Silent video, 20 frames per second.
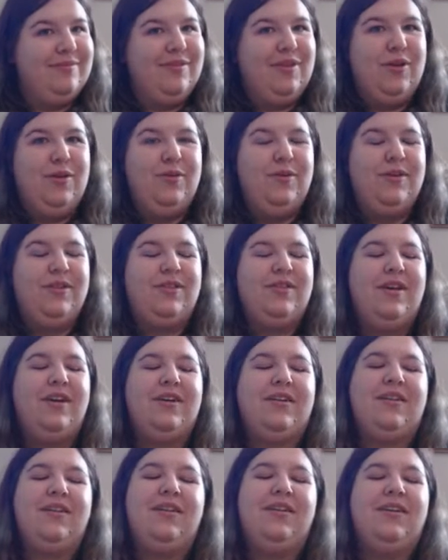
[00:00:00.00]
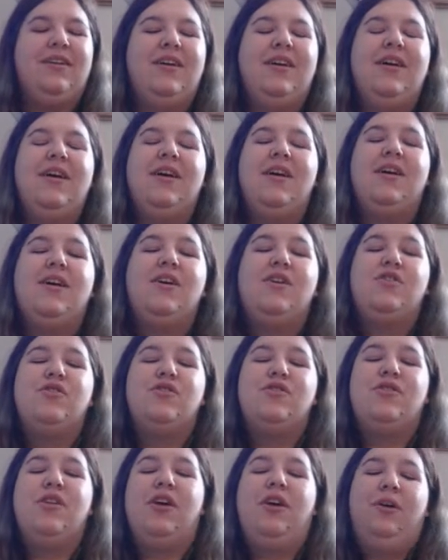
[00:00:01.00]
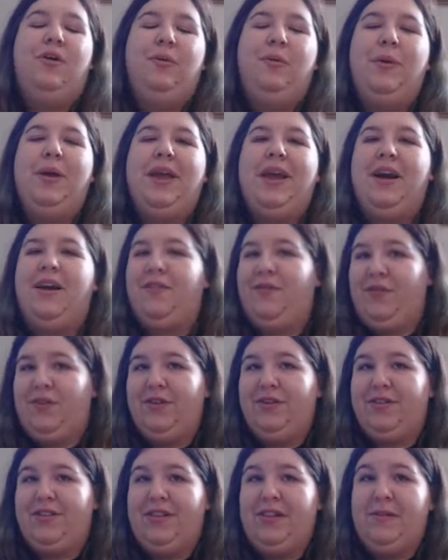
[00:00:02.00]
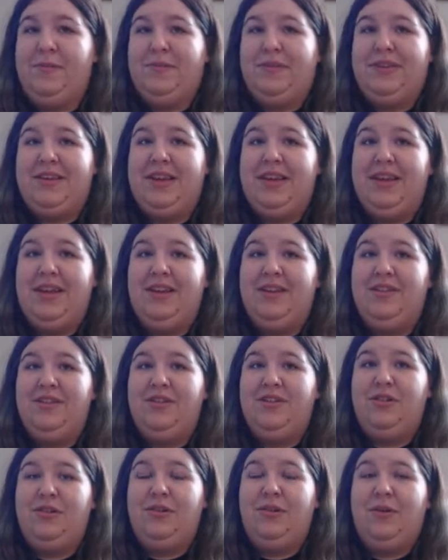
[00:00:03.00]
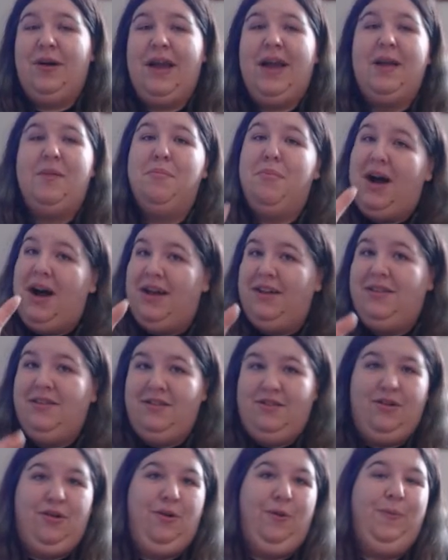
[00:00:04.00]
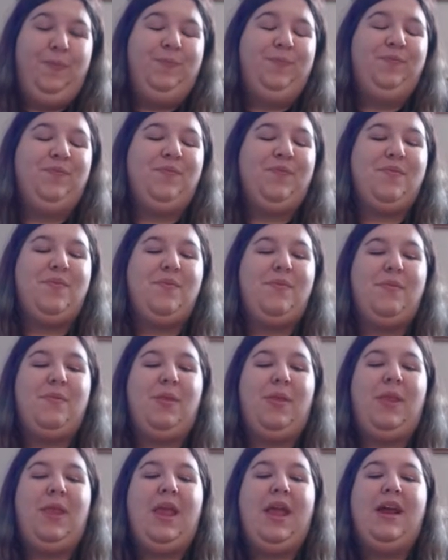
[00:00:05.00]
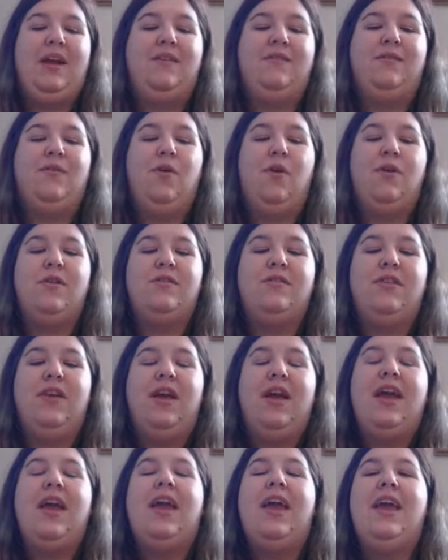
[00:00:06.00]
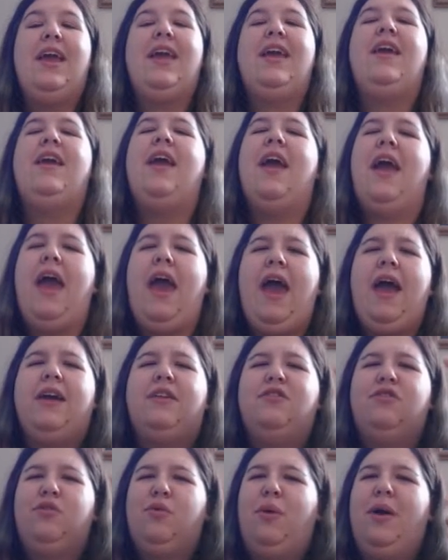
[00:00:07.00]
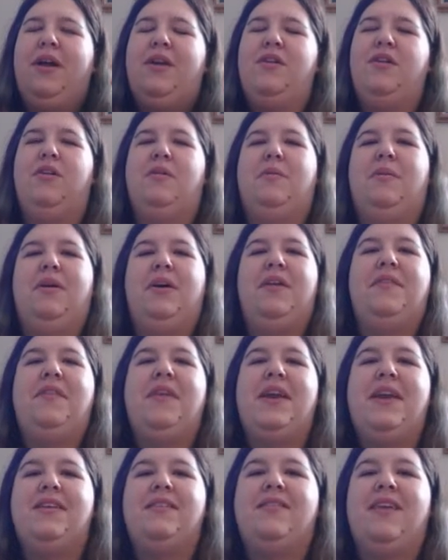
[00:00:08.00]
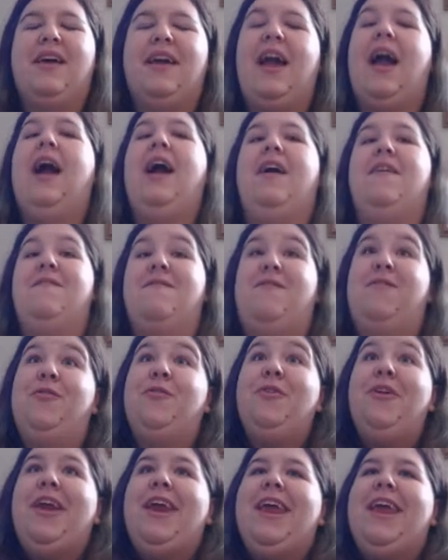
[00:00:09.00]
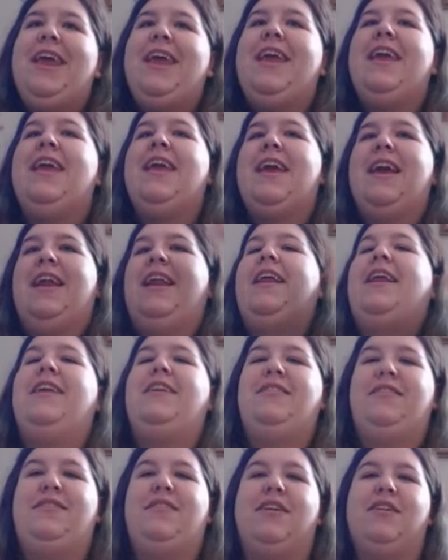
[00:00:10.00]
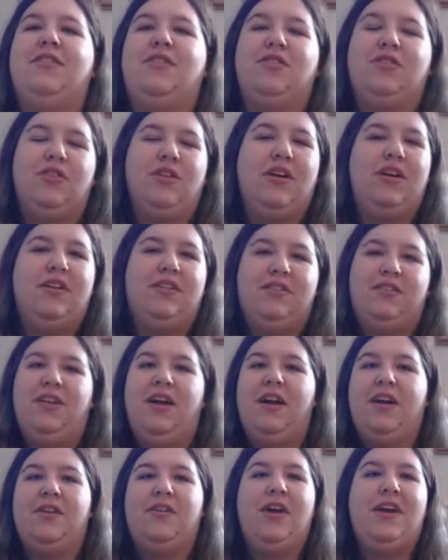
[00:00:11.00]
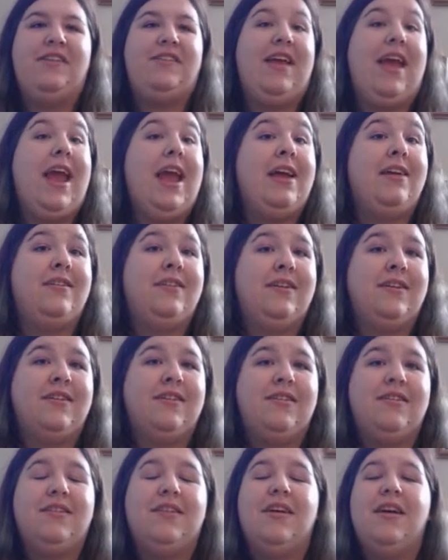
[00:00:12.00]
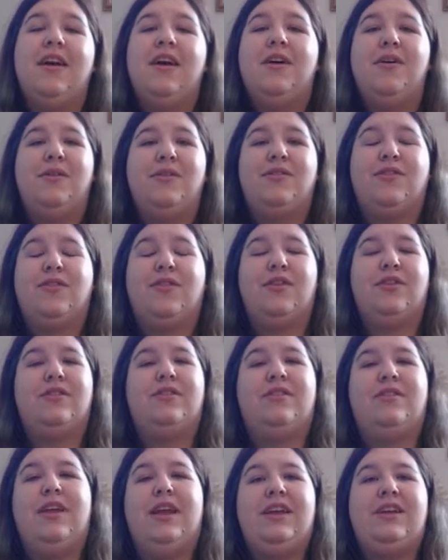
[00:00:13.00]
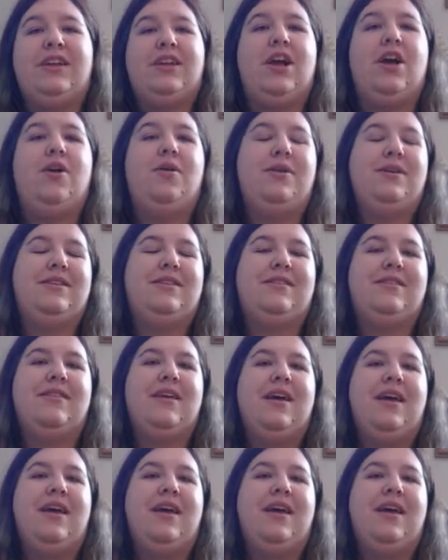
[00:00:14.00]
Who'd have thunk? So we get our first glimpse into a mod soul. And of course, he acts quite normal and then is like, I am free! And he does a lot of crazy antics, which of course Ichigo is